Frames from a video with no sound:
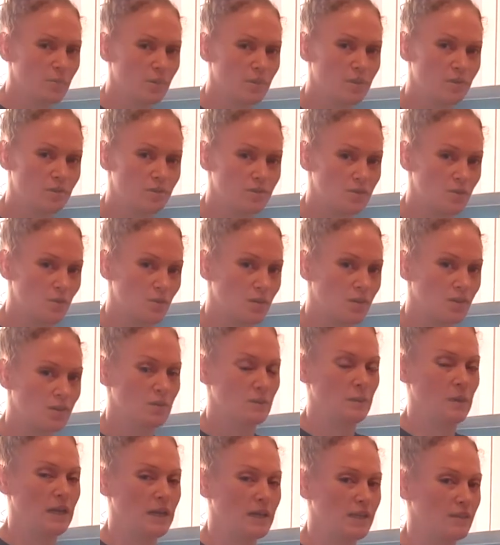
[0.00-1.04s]
because I wanted to
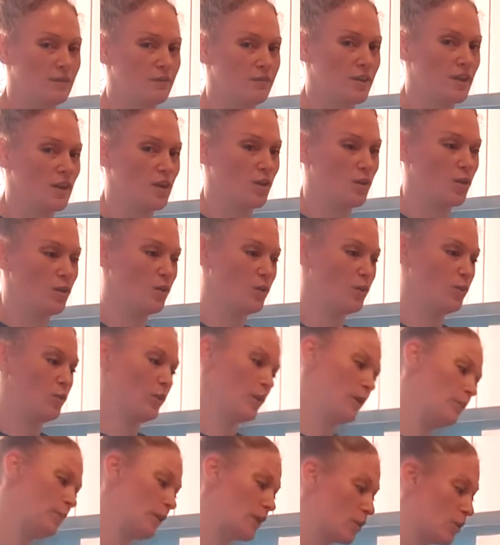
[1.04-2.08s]
make the video
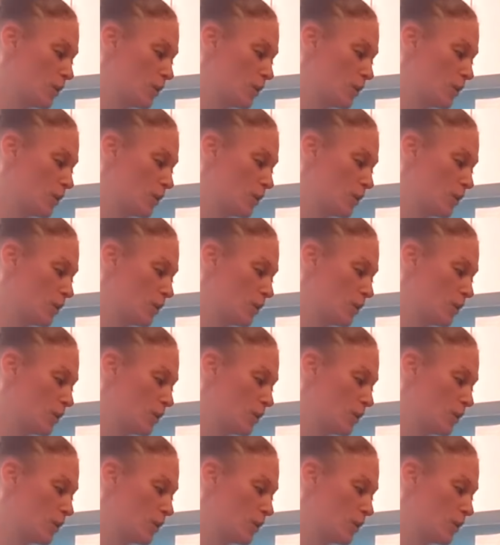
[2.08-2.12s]
a bit